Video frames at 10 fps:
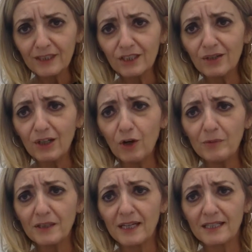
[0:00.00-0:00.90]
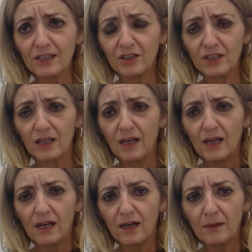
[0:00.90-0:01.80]
So I hope that that's a good
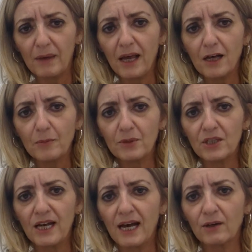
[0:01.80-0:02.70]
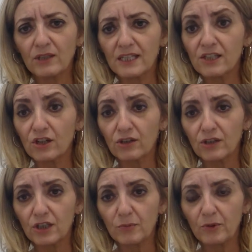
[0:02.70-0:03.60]
help to how to start
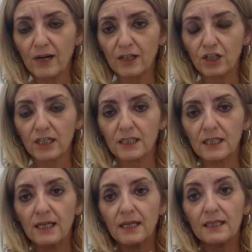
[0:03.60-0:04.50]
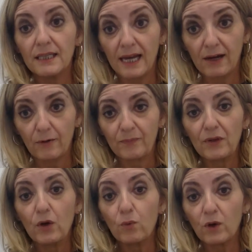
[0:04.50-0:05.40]
this project. Now,
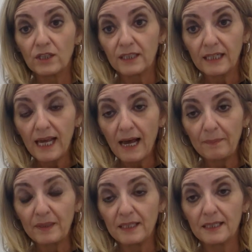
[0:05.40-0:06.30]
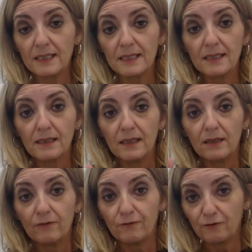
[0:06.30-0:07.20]
what's going to happen is
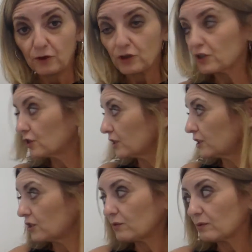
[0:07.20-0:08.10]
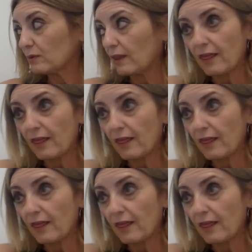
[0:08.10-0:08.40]
first you're going to do